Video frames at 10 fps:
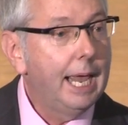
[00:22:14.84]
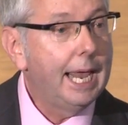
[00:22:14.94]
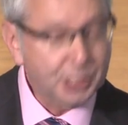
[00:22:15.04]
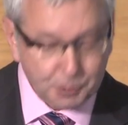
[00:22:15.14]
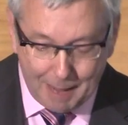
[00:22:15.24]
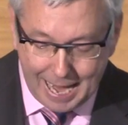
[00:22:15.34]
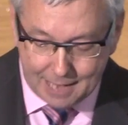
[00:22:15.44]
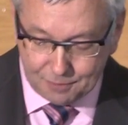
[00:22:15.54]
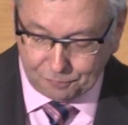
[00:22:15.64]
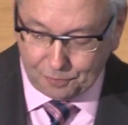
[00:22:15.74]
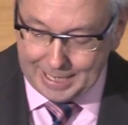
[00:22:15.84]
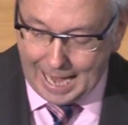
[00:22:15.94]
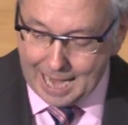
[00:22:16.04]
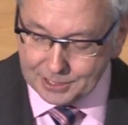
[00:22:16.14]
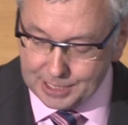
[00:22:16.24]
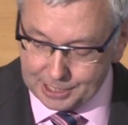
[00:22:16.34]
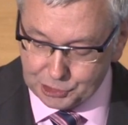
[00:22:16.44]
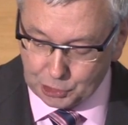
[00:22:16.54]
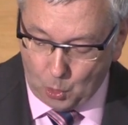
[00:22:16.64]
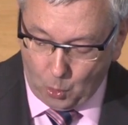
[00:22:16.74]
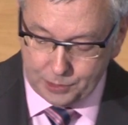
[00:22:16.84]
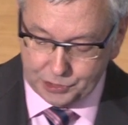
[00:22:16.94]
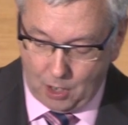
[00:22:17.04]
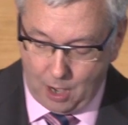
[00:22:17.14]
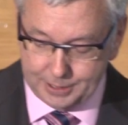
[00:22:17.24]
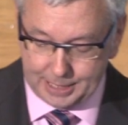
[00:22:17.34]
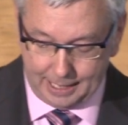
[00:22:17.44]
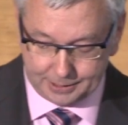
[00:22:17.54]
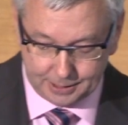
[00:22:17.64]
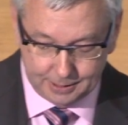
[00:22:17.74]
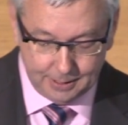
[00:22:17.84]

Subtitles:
Expand free access to course content.